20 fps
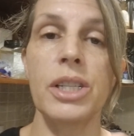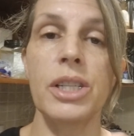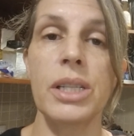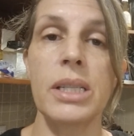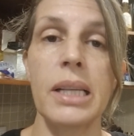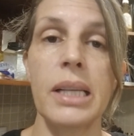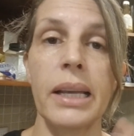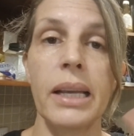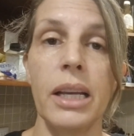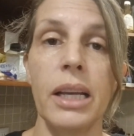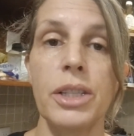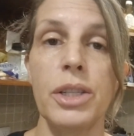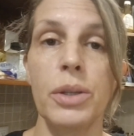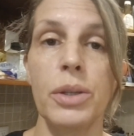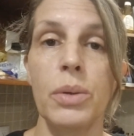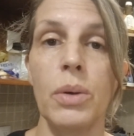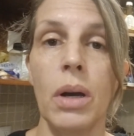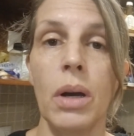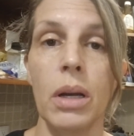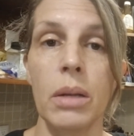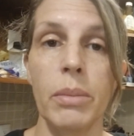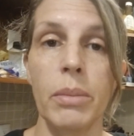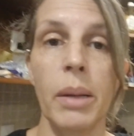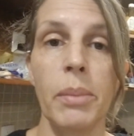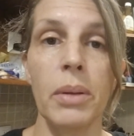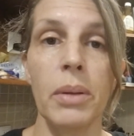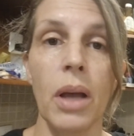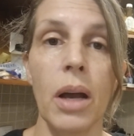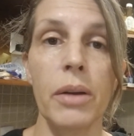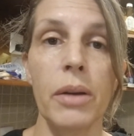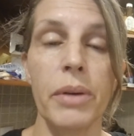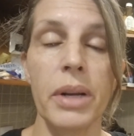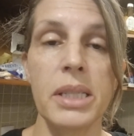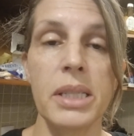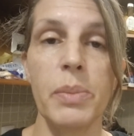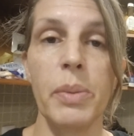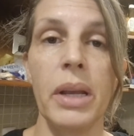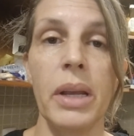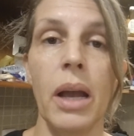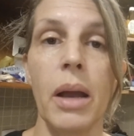just like I do on my blog
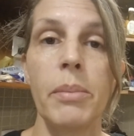recipe,